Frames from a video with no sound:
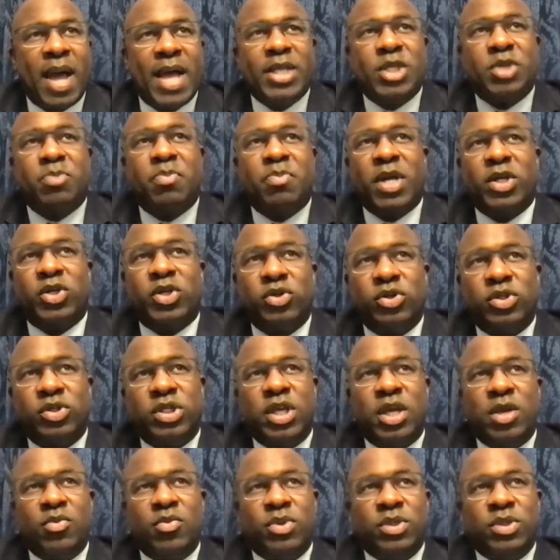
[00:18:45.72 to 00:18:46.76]

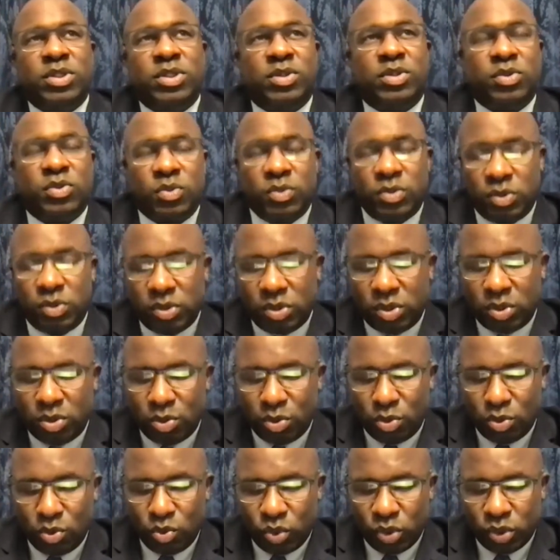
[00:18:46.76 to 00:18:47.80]
specialty was
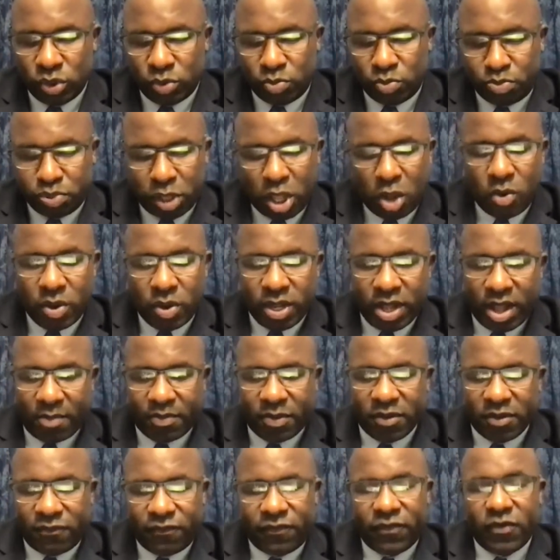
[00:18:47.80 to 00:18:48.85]
blowing up
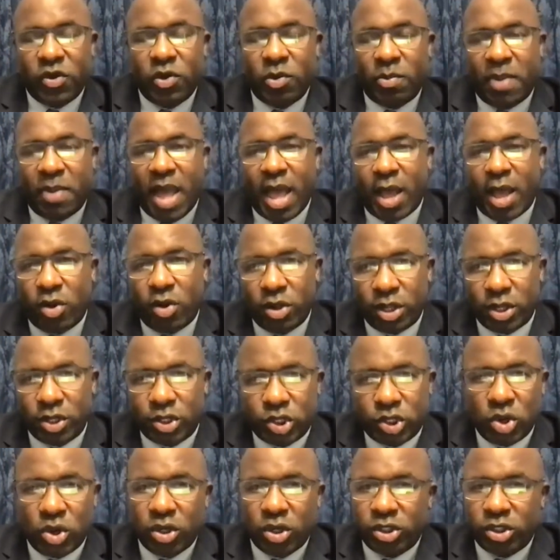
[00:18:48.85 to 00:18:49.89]
the fullback on the
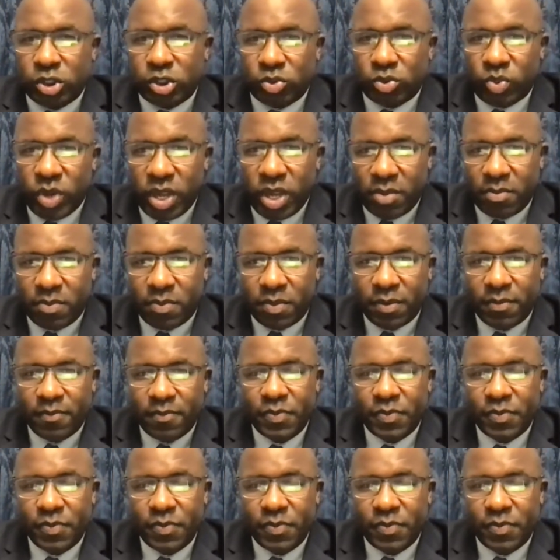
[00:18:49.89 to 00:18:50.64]
toss sweep.